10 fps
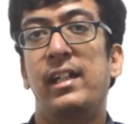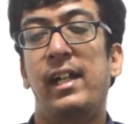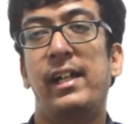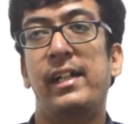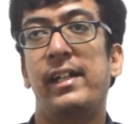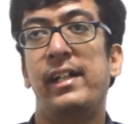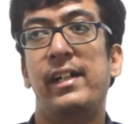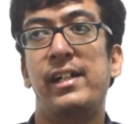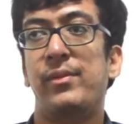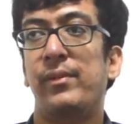And
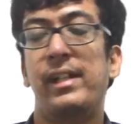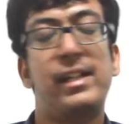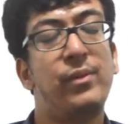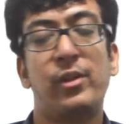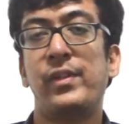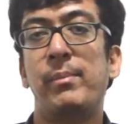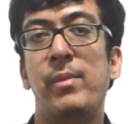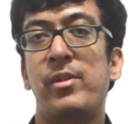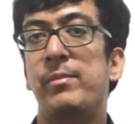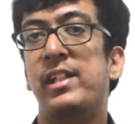it's one of the
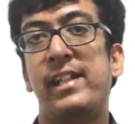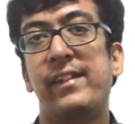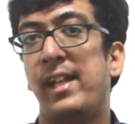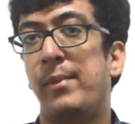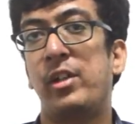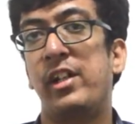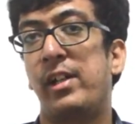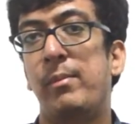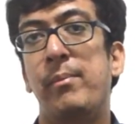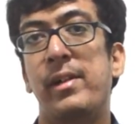memorable things I'm gonna
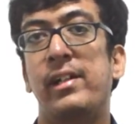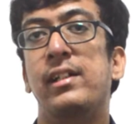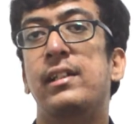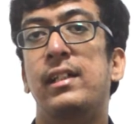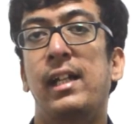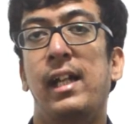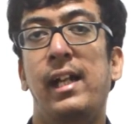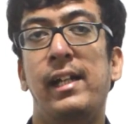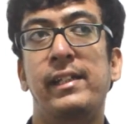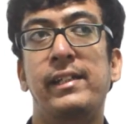remember.
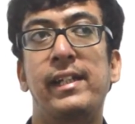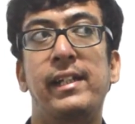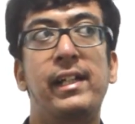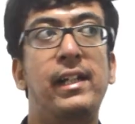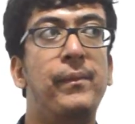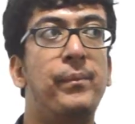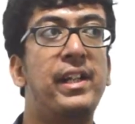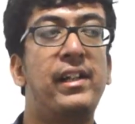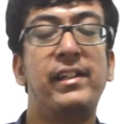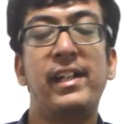And then
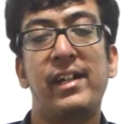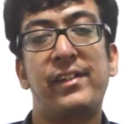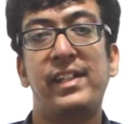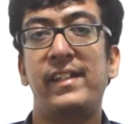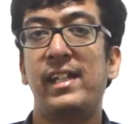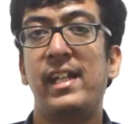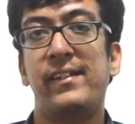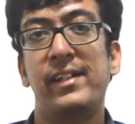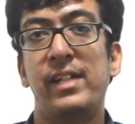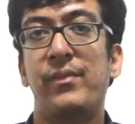there are CCIE
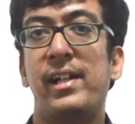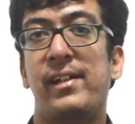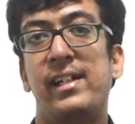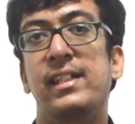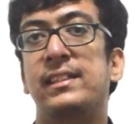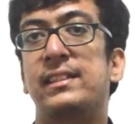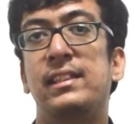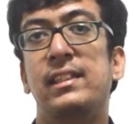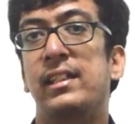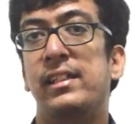certified trainers.
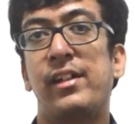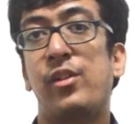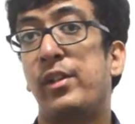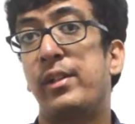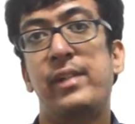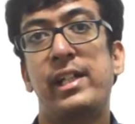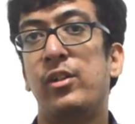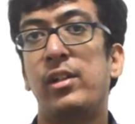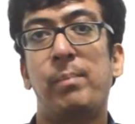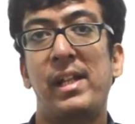That's also a very
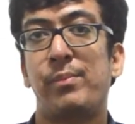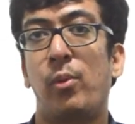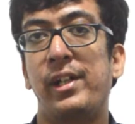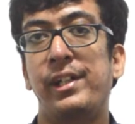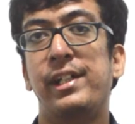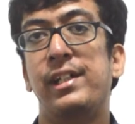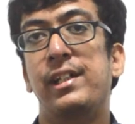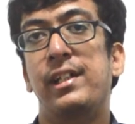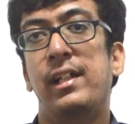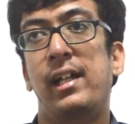good plus point.
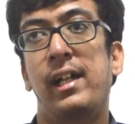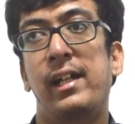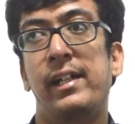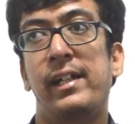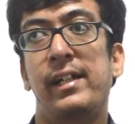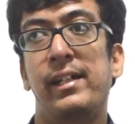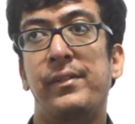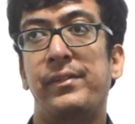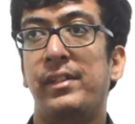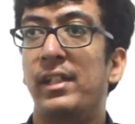And
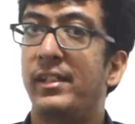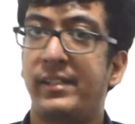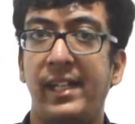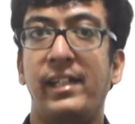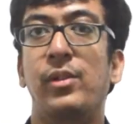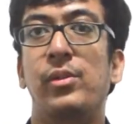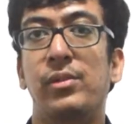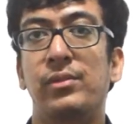thank you.